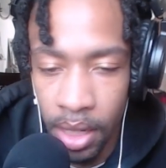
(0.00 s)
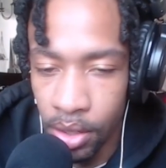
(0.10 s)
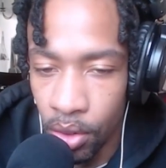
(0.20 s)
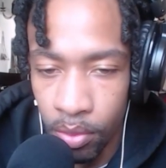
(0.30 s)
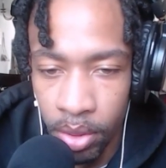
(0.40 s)

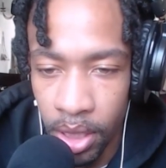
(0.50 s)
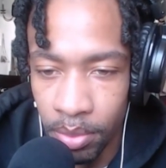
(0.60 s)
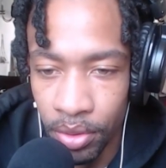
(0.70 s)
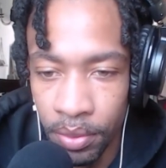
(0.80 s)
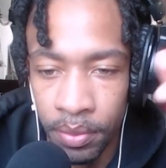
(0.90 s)
I don't
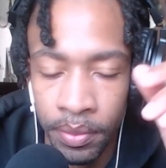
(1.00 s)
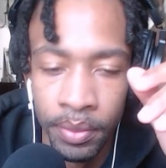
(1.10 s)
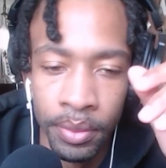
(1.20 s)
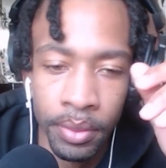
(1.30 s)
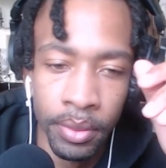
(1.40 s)
blame her.
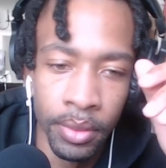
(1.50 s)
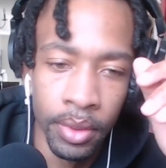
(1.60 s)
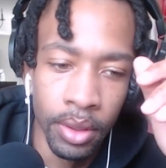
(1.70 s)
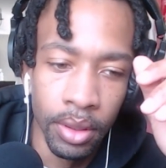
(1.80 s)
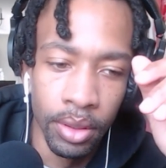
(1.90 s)

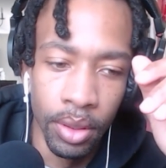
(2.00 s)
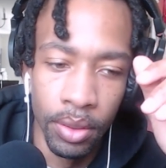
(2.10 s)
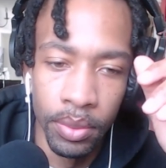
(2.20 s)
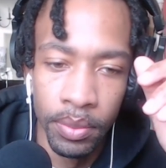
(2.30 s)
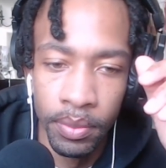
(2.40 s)

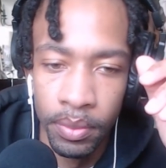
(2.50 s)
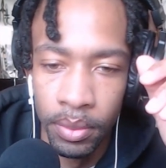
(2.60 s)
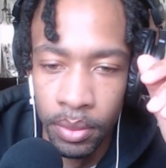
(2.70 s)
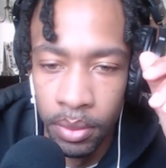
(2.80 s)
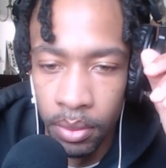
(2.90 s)
So
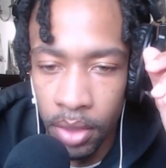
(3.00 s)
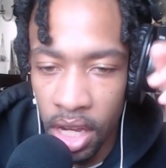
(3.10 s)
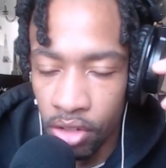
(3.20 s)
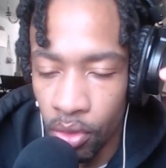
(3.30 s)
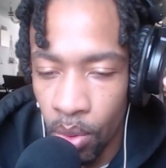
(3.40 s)

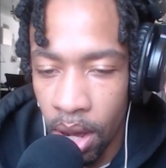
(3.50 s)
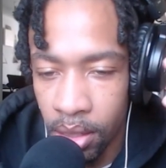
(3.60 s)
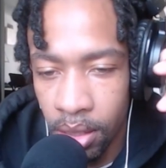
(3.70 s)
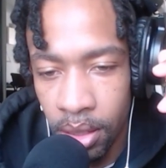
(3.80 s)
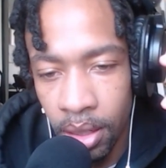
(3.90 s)
thanks for
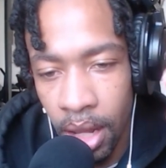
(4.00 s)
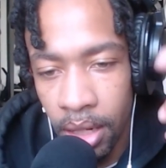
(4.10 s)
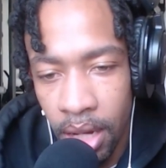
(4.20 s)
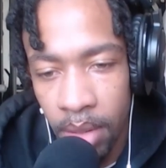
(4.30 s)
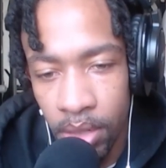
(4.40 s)
watching.
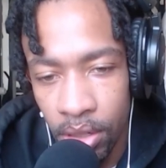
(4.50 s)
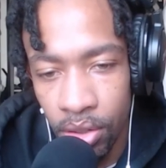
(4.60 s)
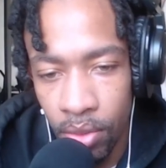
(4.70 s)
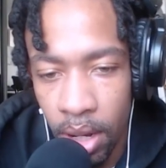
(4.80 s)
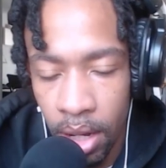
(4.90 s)
Like, comment,
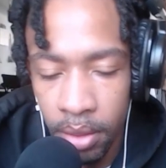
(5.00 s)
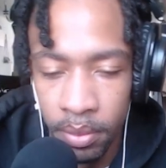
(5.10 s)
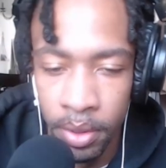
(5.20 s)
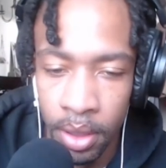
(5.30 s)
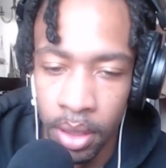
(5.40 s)

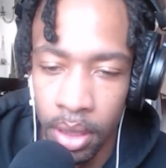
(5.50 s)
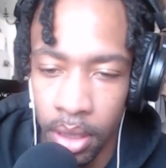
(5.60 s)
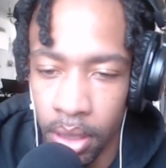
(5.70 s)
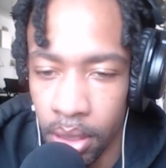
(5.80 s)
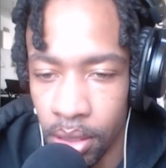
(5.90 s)
subscribe,
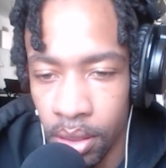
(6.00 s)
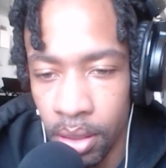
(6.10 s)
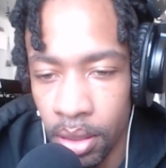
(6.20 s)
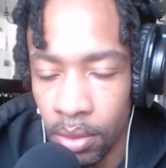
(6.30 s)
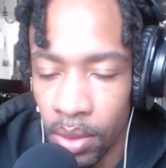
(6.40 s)
and
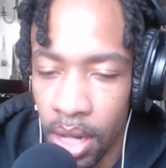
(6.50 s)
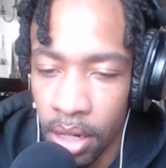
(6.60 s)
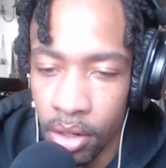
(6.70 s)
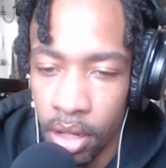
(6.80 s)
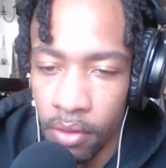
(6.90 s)
we
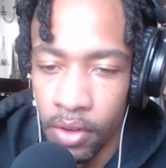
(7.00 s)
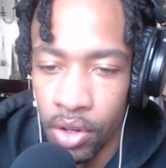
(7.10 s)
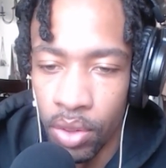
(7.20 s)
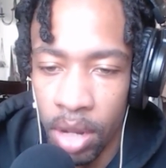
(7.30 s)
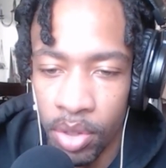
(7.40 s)
got another
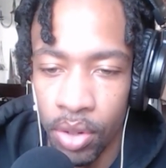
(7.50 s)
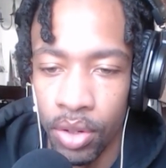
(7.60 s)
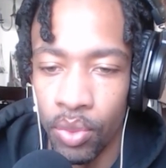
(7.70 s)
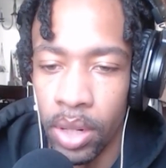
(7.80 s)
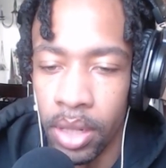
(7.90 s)
video coming
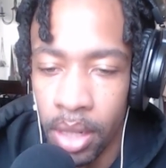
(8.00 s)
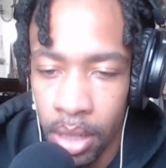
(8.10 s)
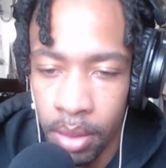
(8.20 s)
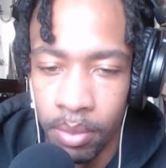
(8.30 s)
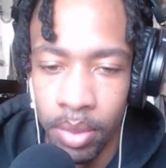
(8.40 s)
on the way.
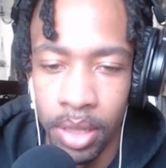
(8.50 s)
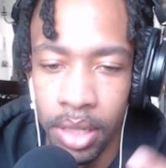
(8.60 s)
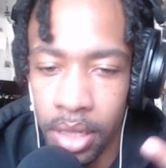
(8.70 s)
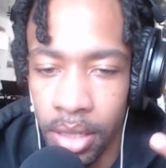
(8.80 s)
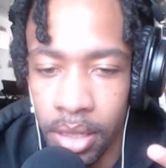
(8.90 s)

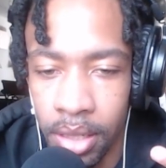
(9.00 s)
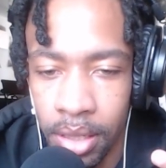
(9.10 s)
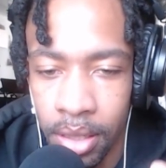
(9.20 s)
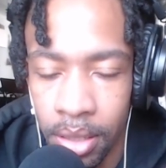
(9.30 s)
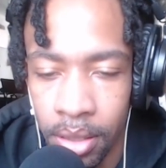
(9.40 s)

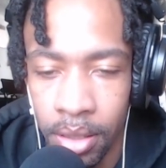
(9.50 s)
Peace.